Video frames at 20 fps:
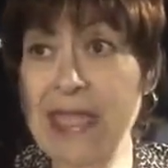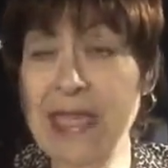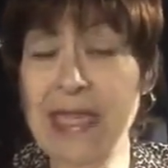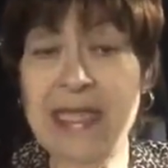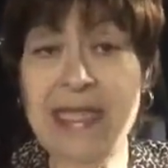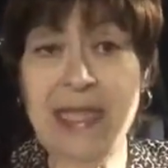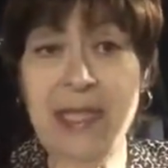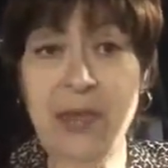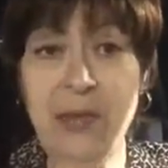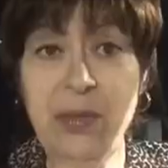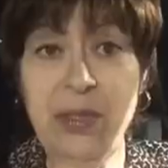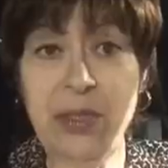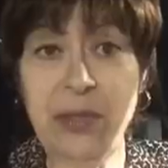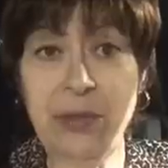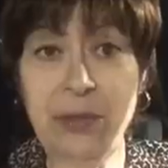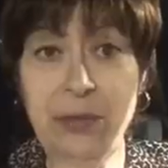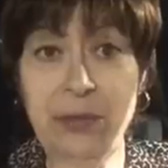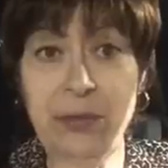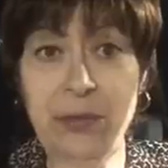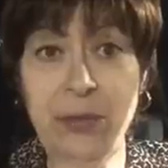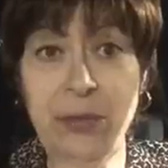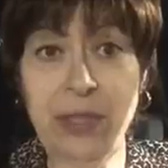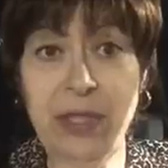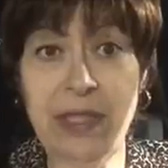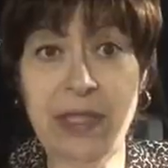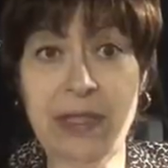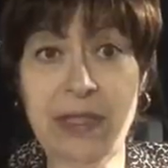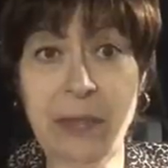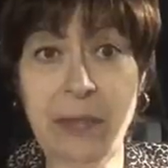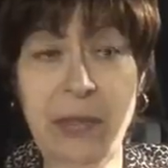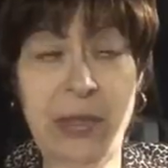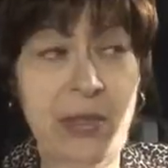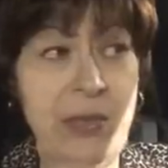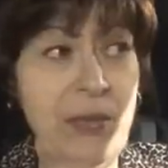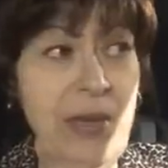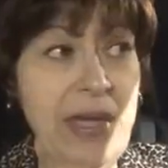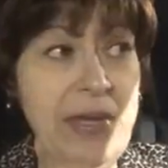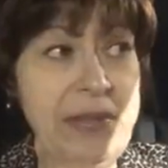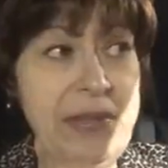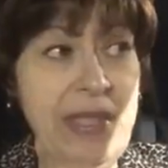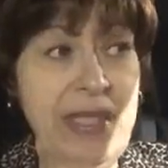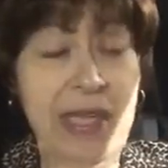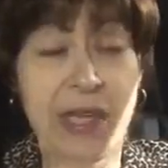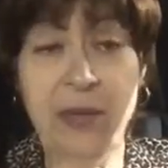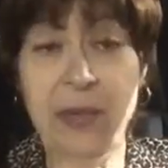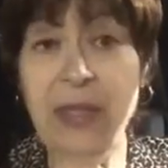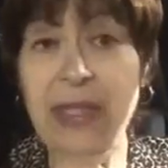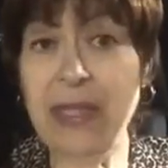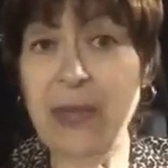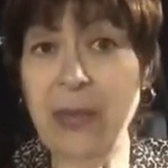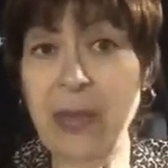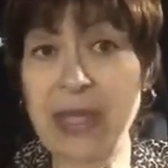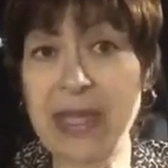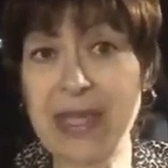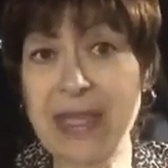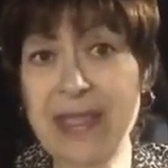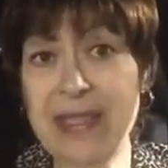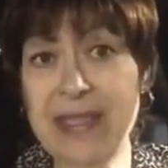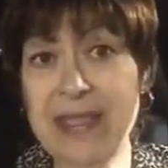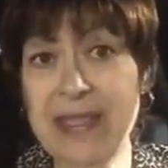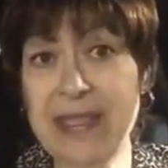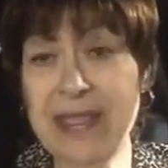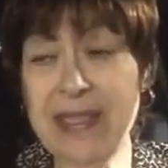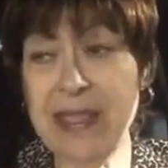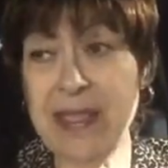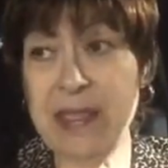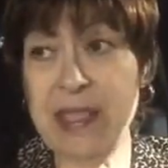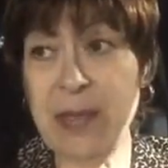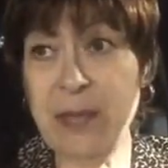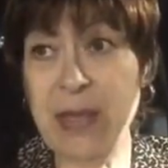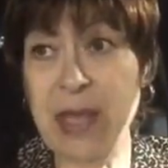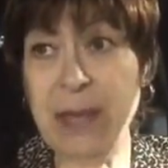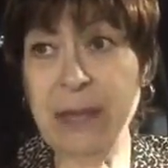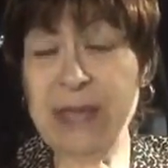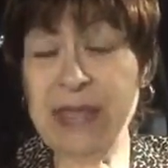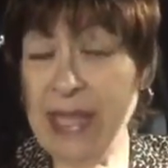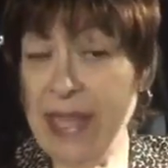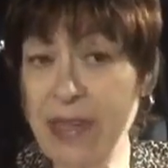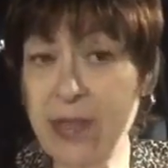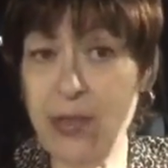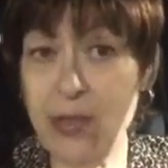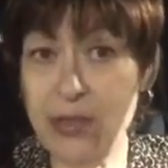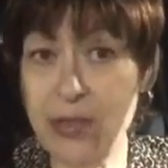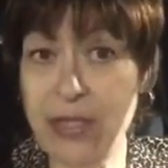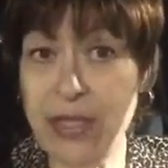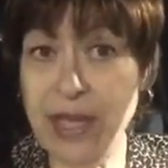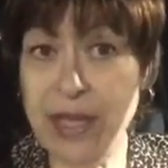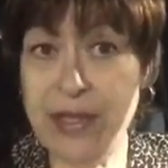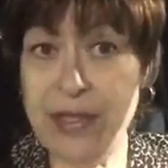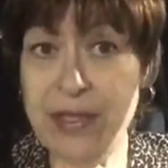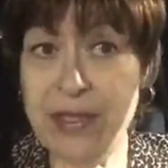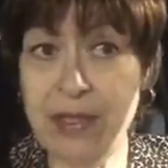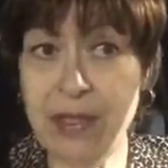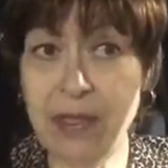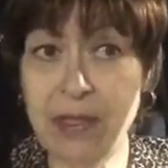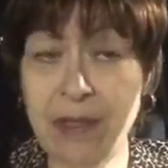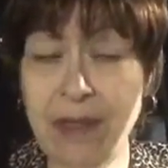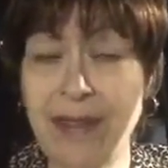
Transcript: because I don't want to go to Florida limping around, and I really want to get to be able to exercise.